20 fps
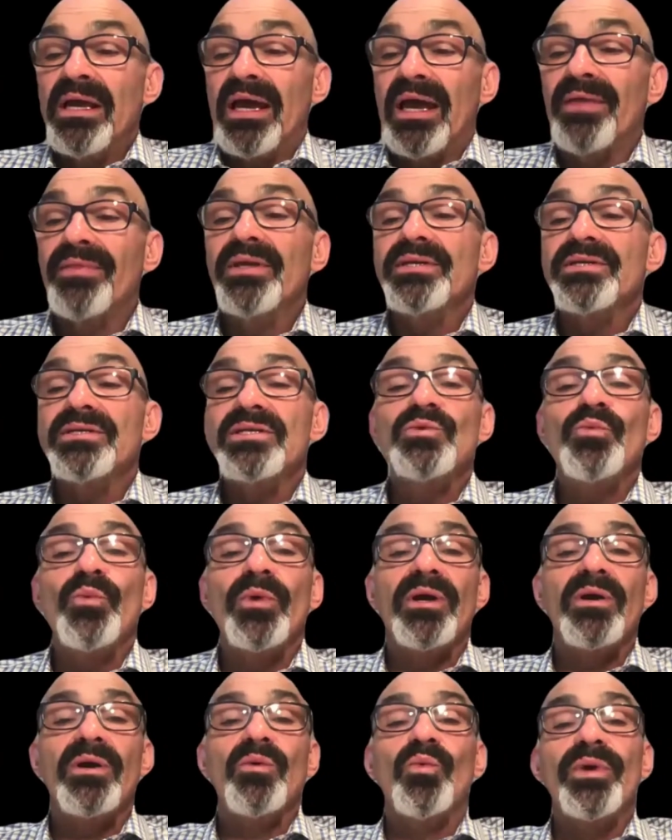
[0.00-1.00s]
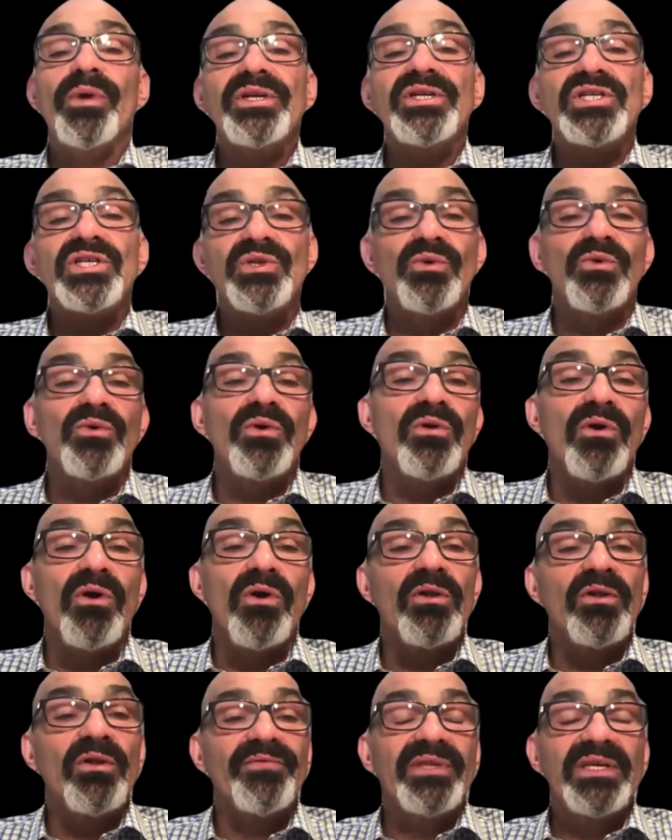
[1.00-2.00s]
this is where we store
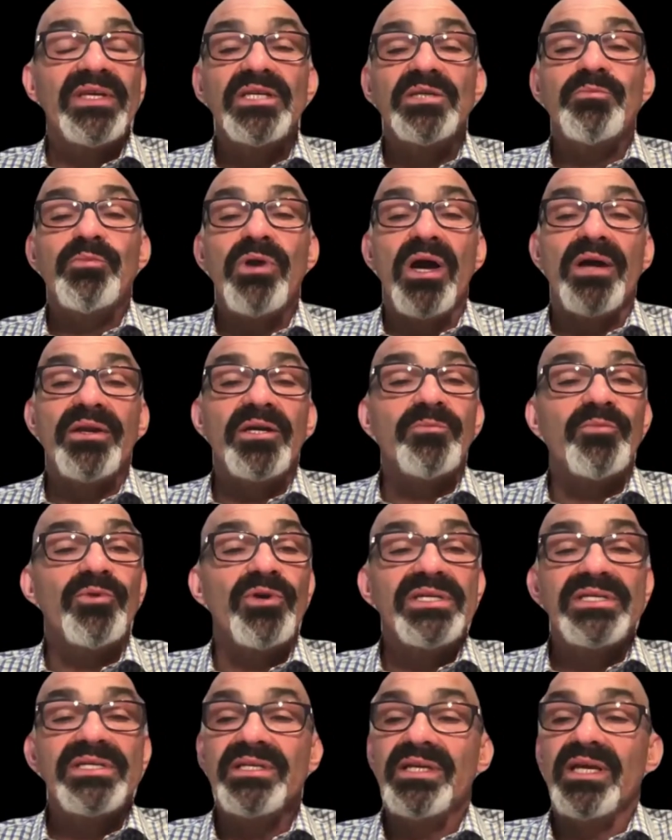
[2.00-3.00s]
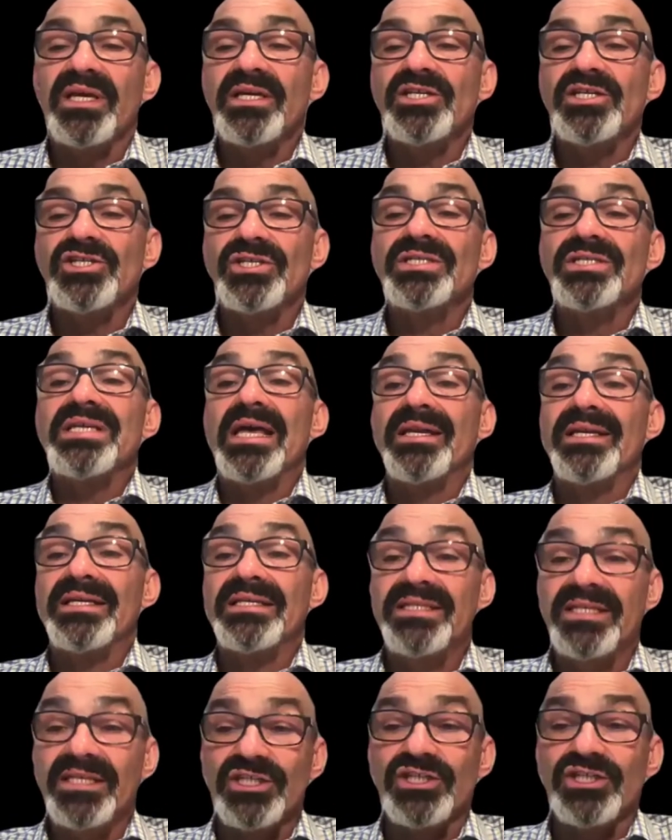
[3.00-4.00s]
all of these product presentations and
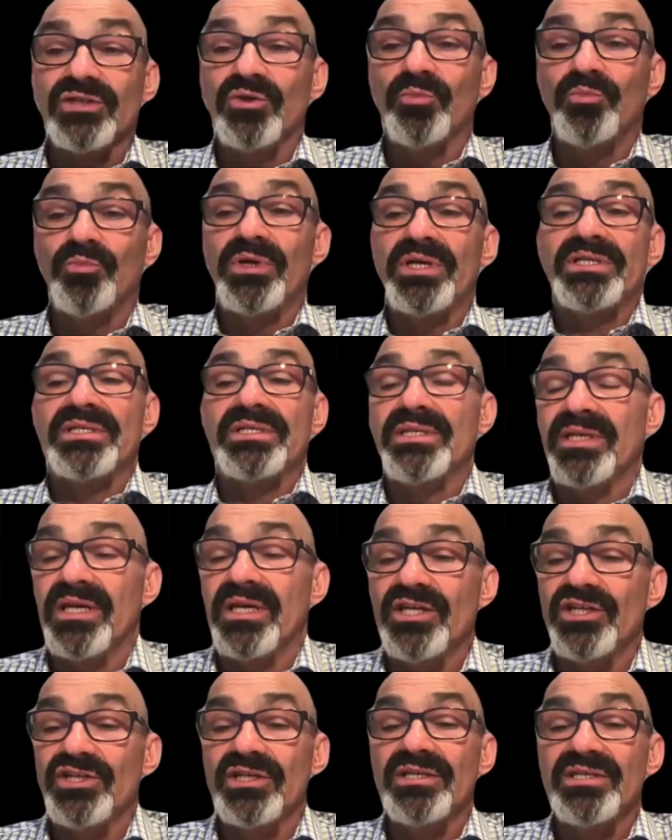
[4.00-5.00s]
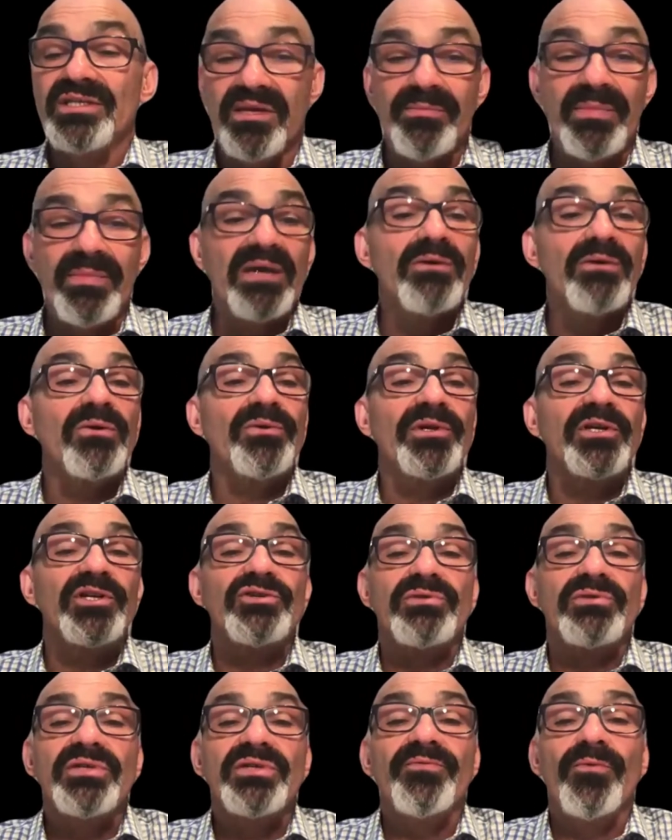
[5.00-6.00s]
additional presentations that may hold
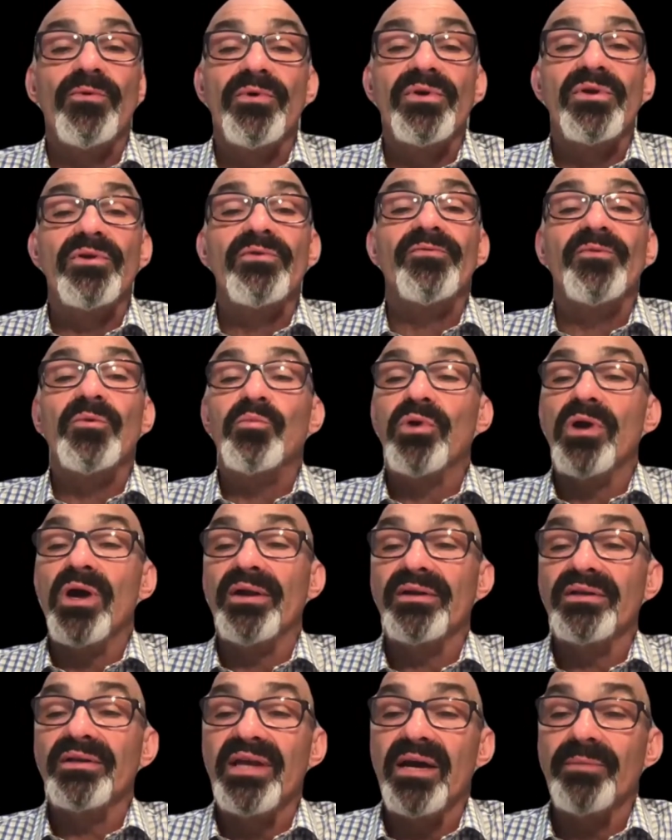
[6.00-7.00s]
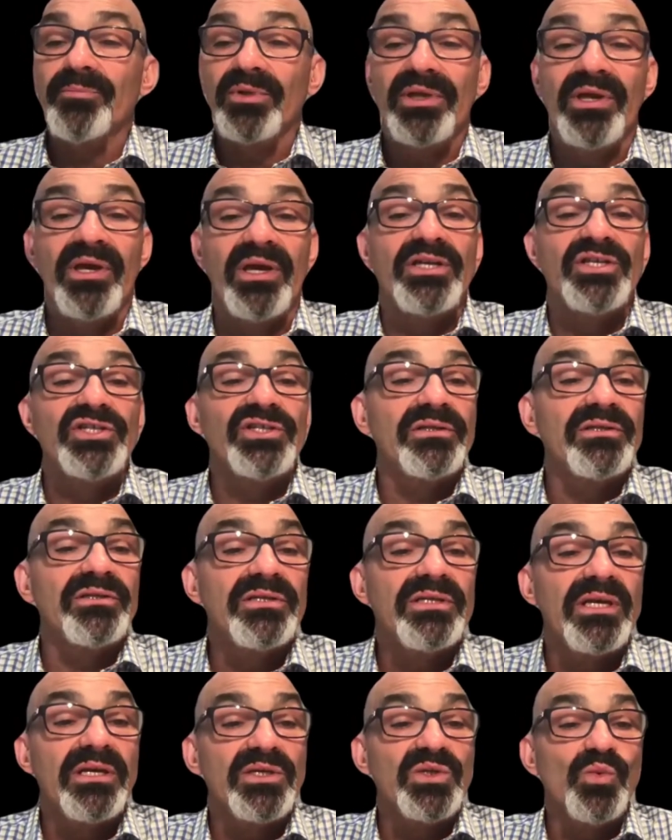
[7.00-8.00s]
interest for you for product applications
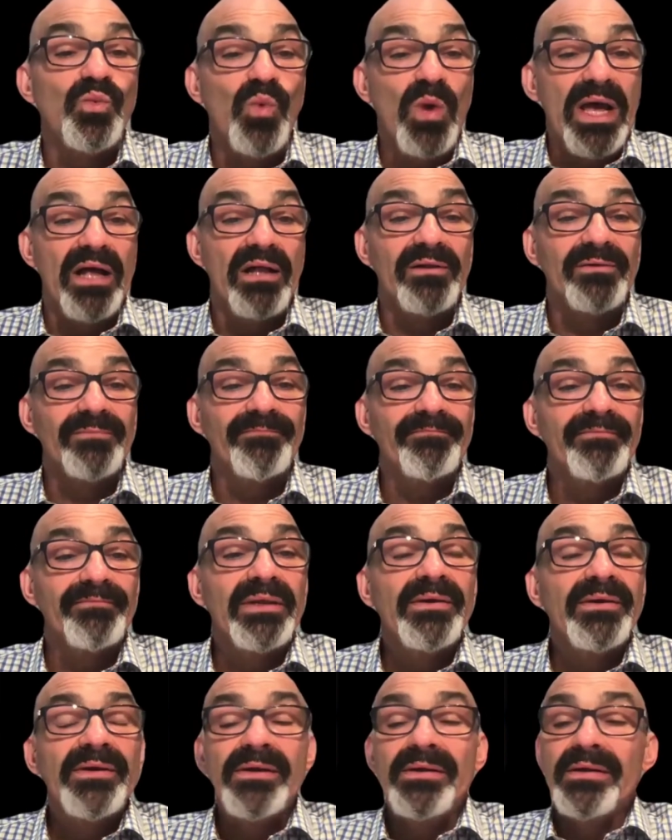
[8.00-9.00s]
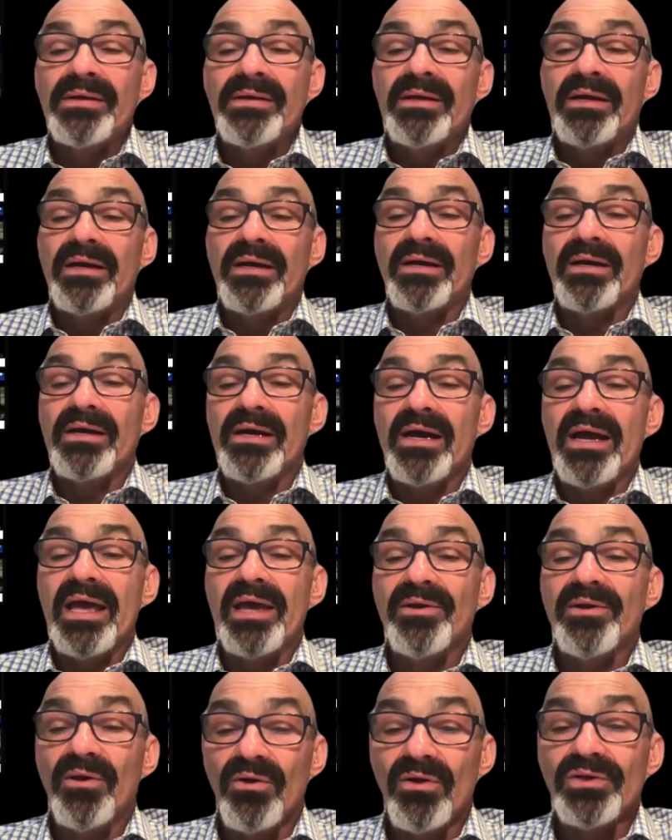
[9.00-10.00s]
as well. And
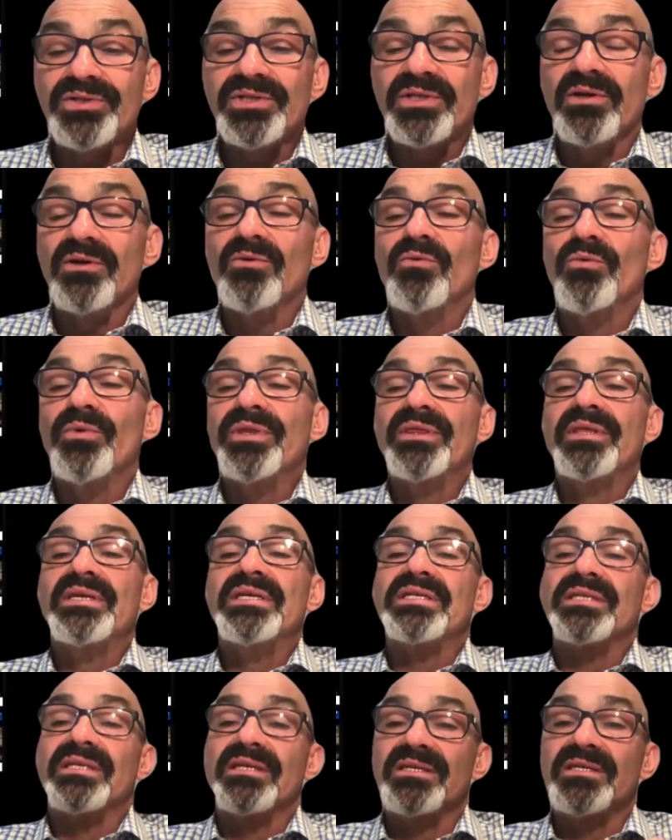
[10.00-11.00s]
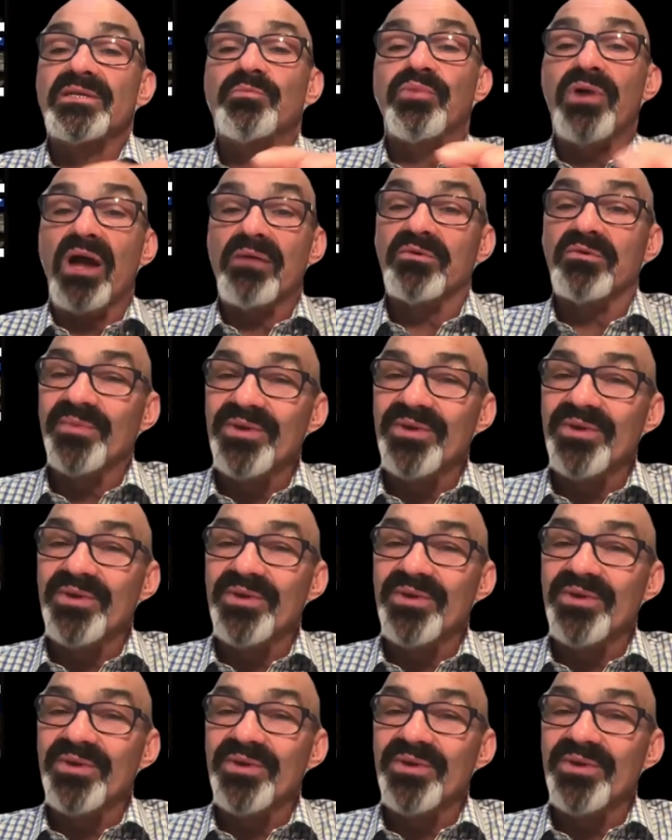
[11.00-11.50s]
also, this is probably our